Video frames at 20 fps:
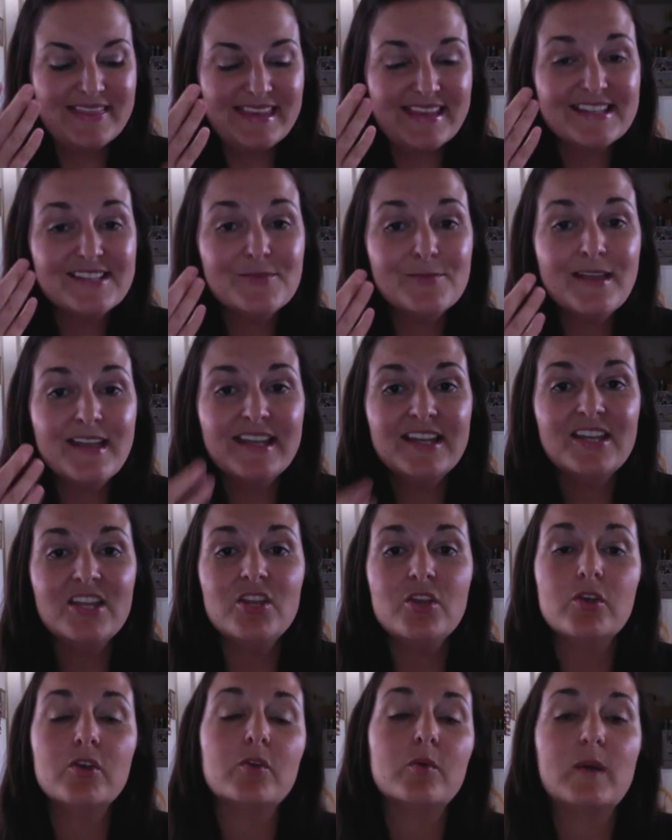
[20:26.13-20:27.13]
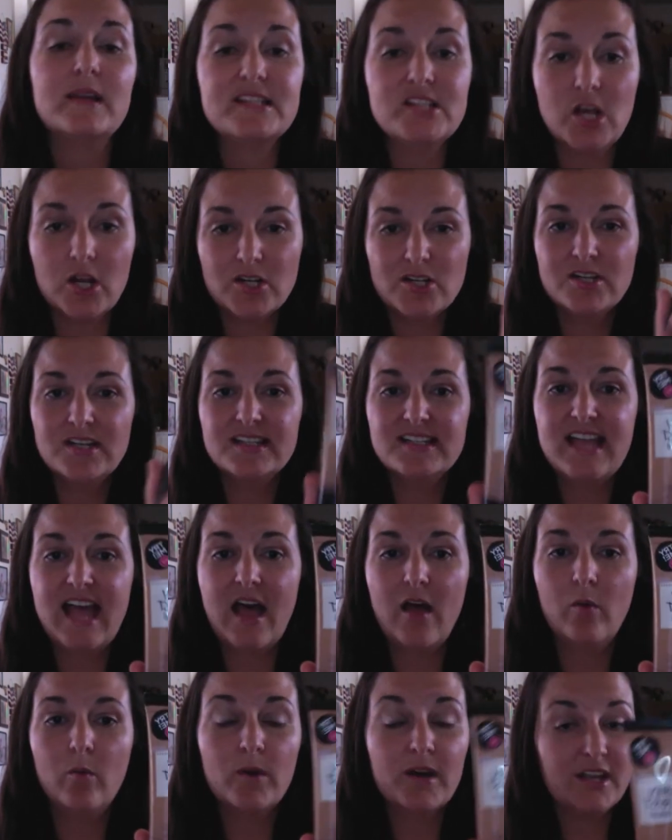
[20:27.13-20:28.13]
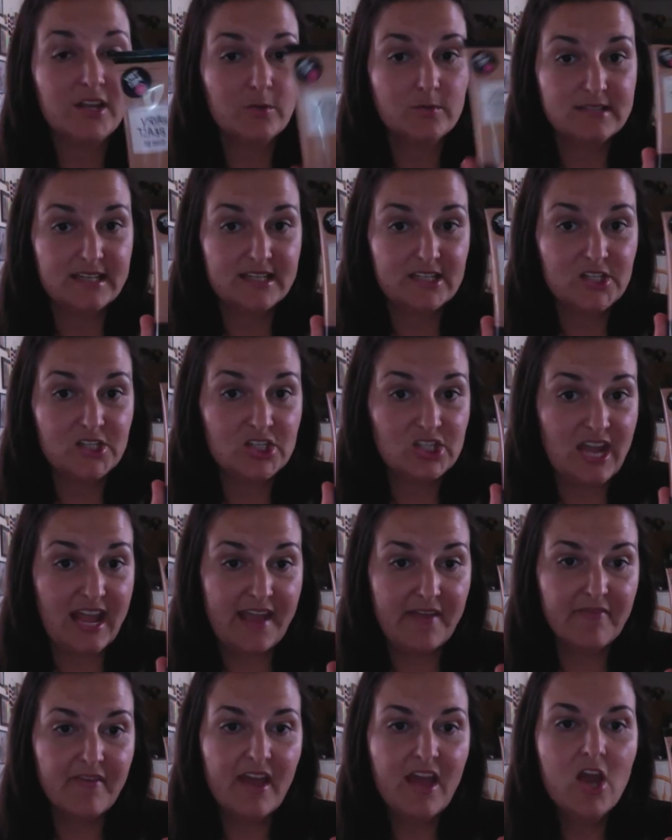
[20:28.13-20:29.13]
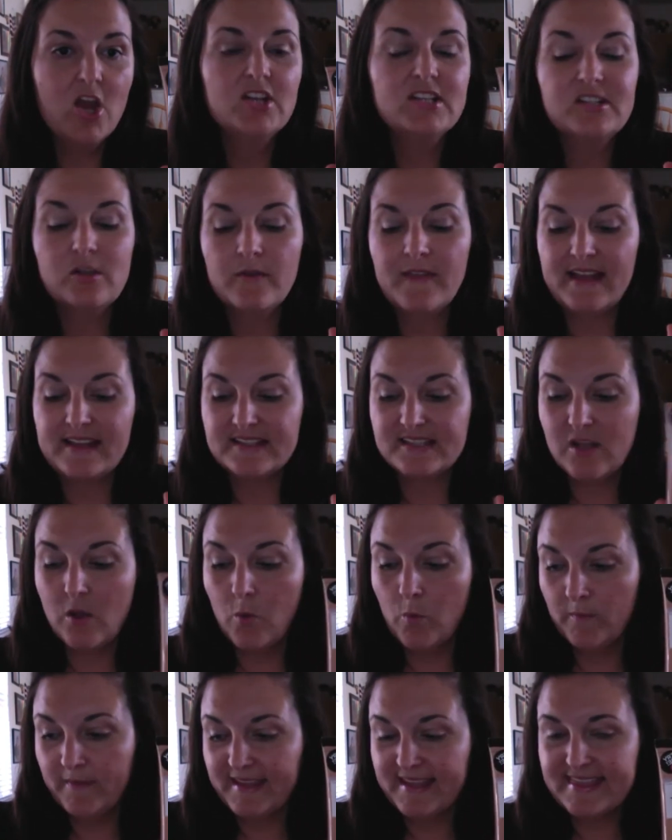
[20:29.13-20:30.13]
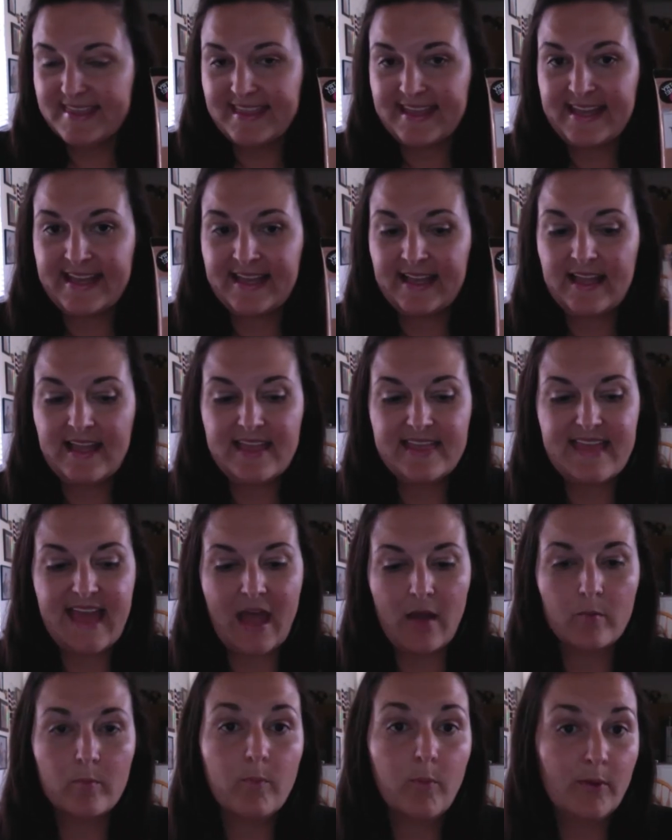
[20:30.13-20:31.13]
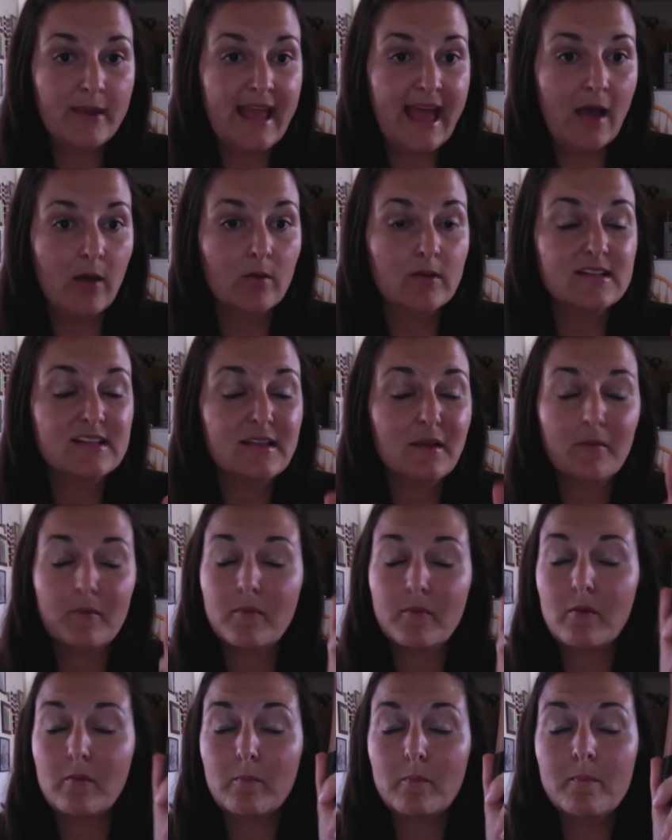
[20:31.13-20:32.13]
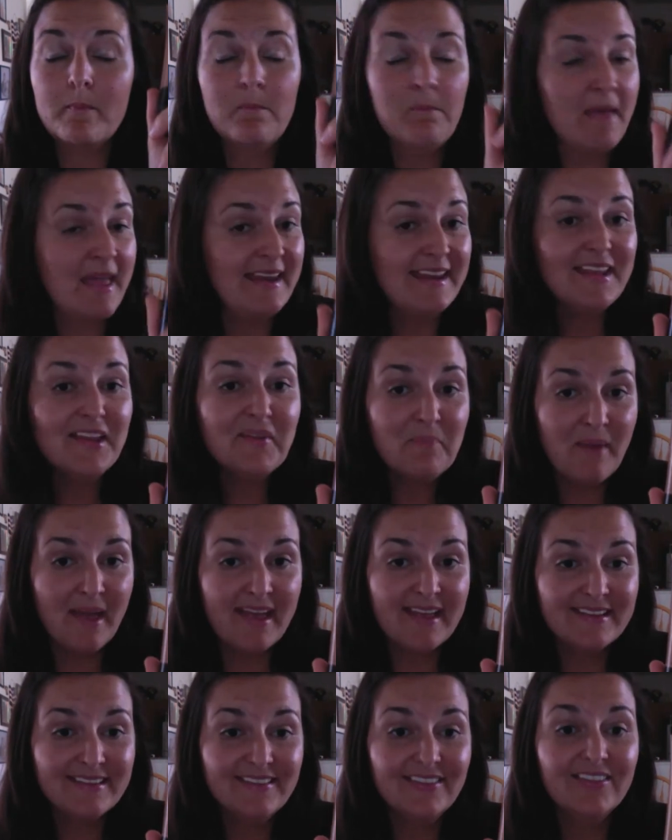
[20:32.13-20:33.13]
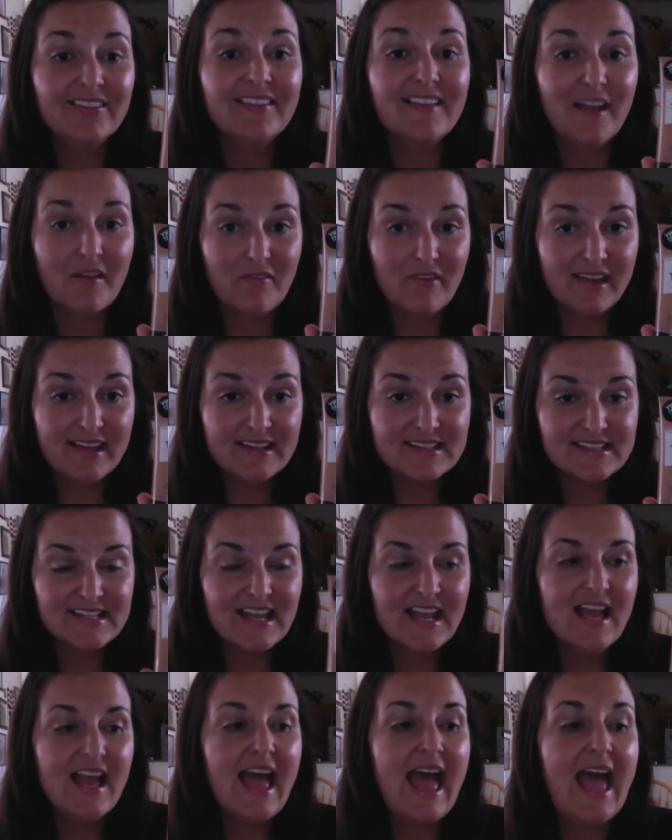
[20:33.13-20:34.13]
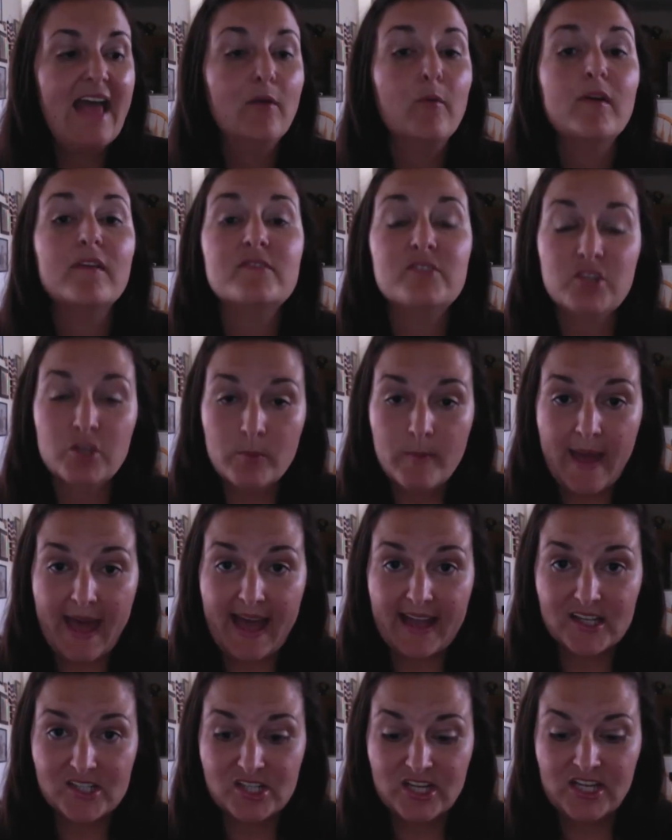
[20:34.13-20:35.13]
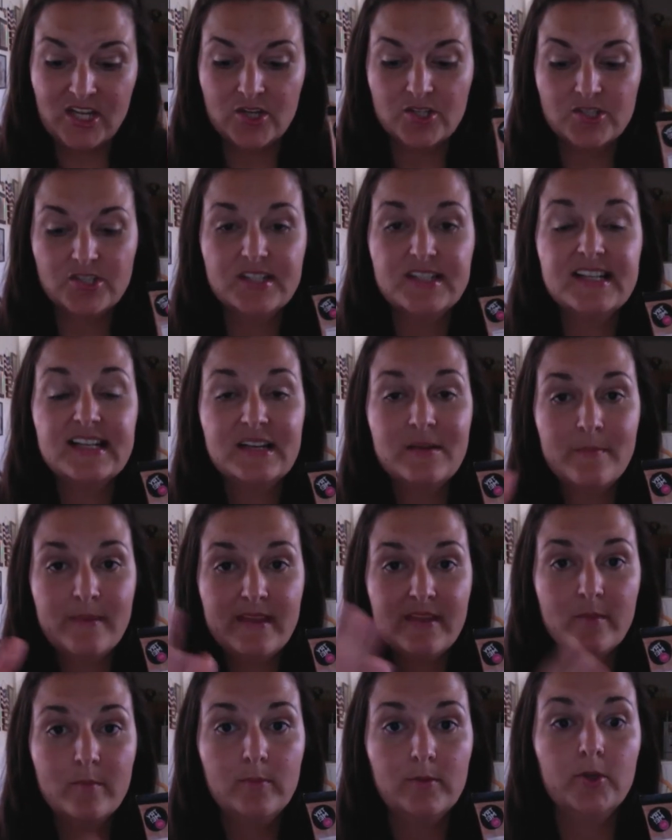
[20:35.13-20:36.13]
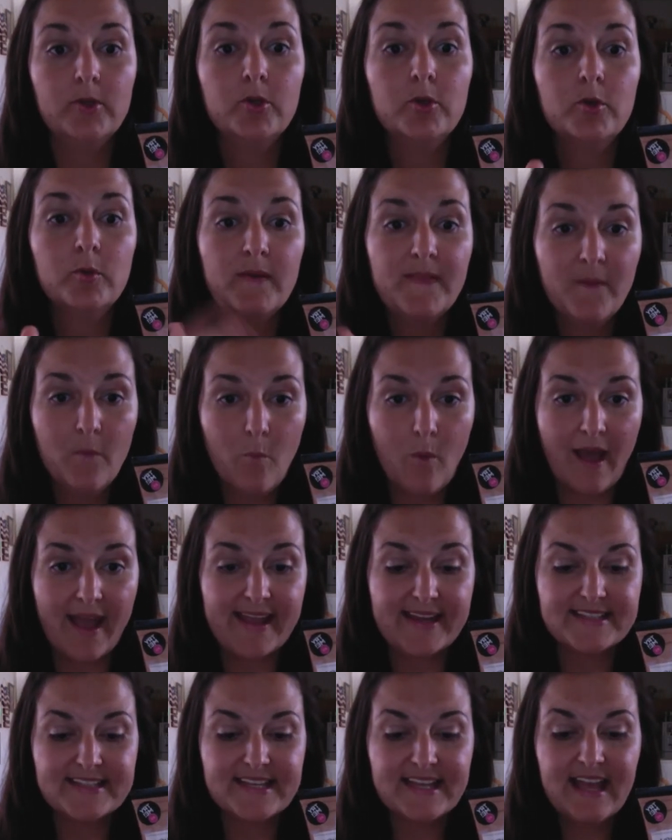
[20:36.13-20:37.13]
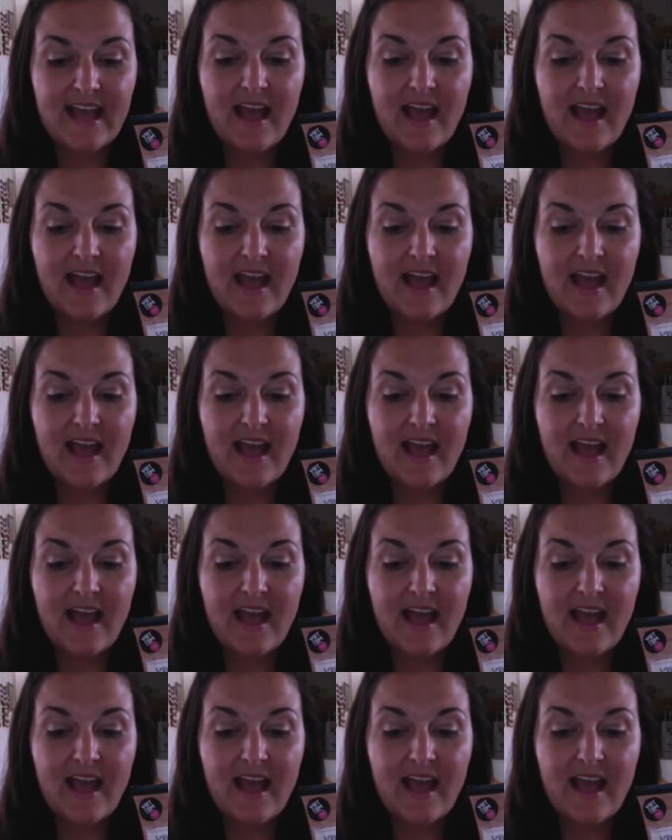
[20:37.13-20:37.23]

this one, it's harder to tell where you did shave. So that's the only thing that I would point out. Many men love it, and we have a new packaging. Yours is going to be the blue and the white.